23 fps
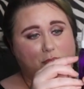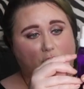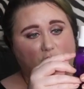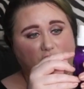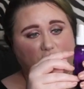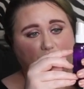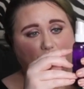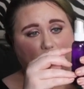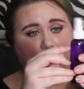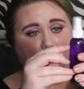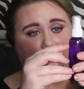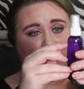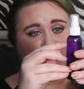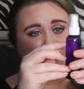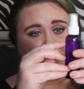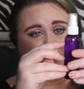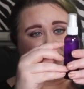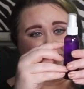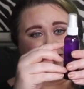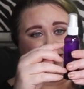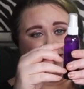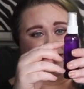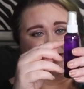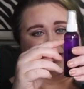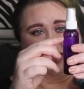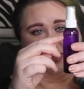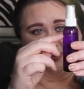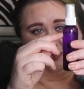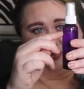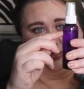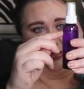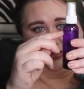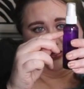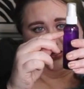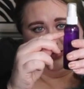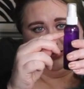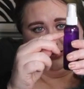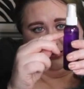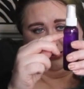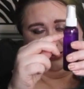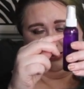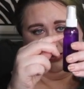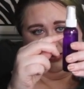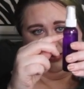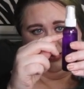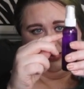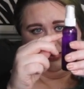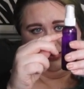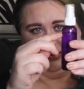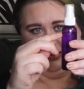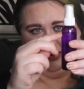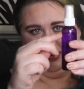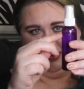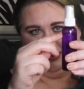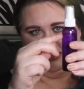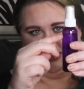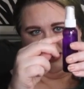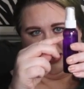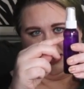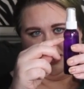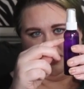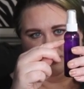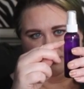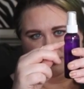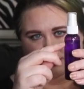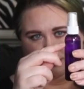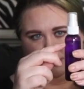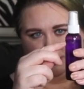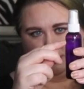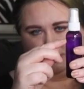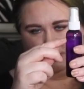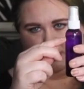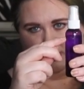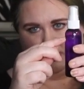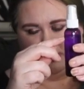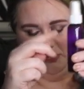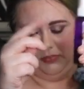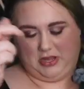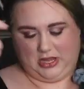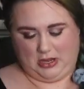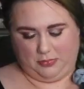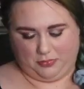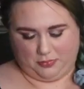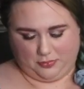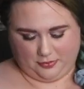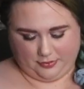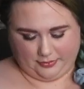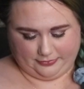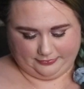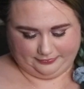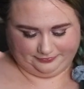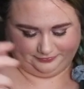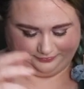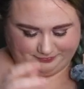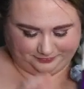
most progress because it is actually like down to the paper.